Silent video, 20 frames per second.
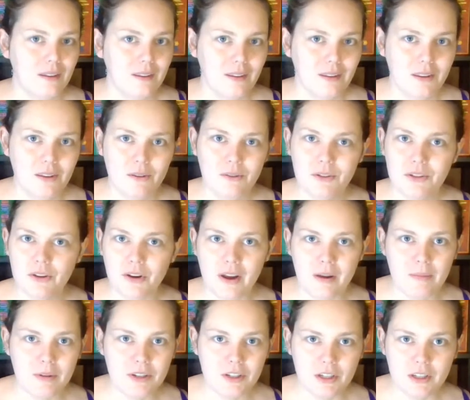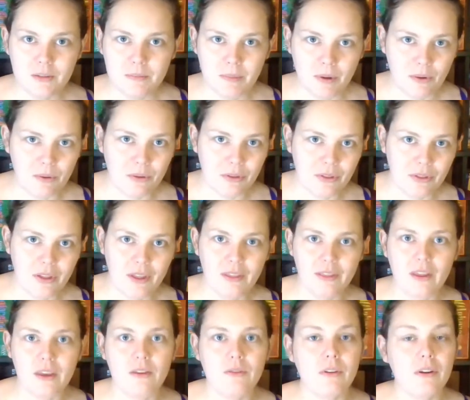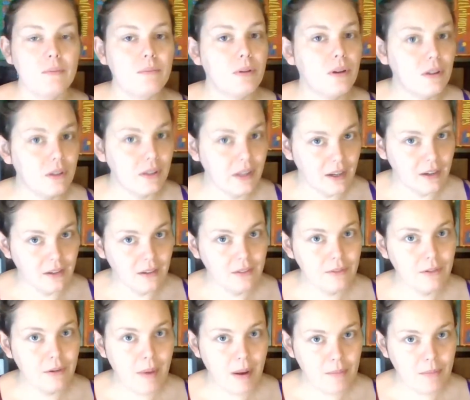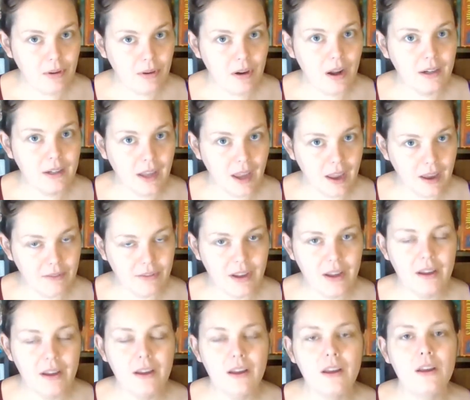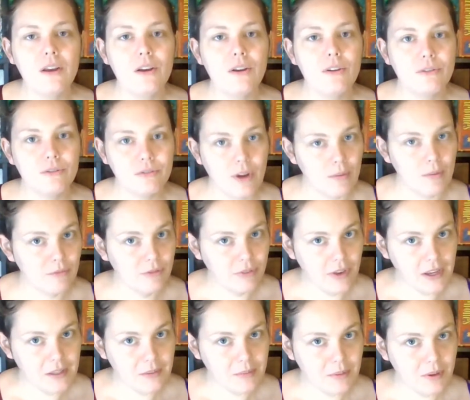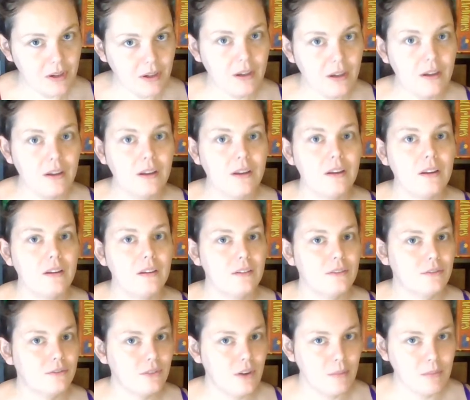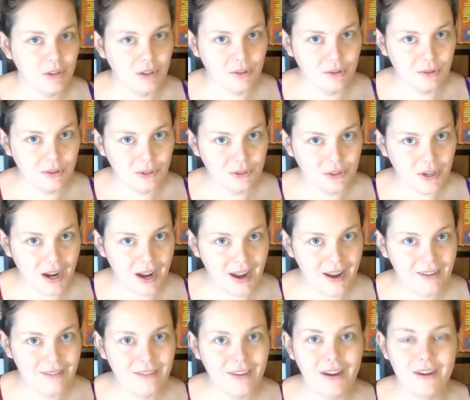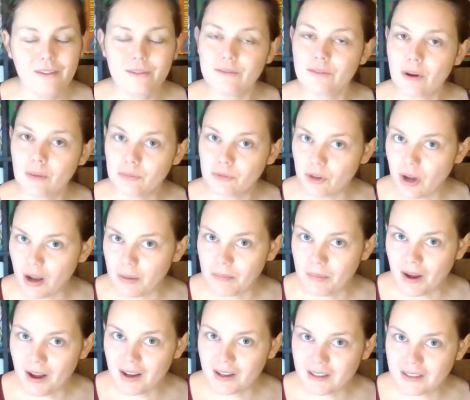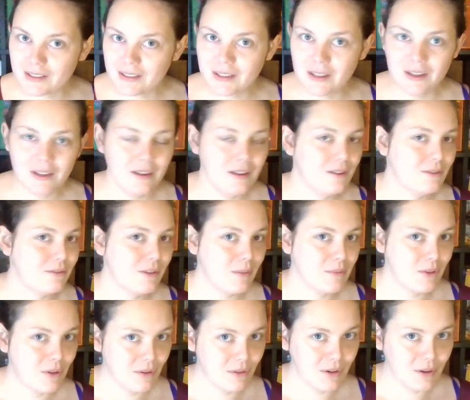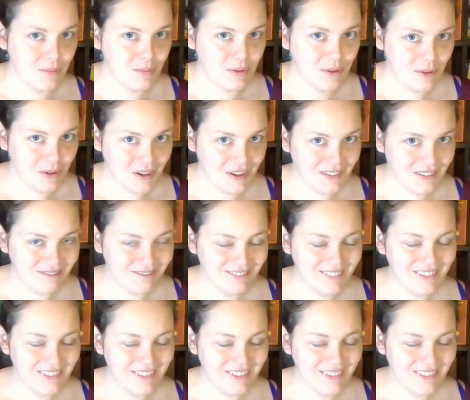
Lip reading: Use your images both that you can pull in, remember, on Canva, from Facebook, from a Google Drive, from Dropbox, from your own computer,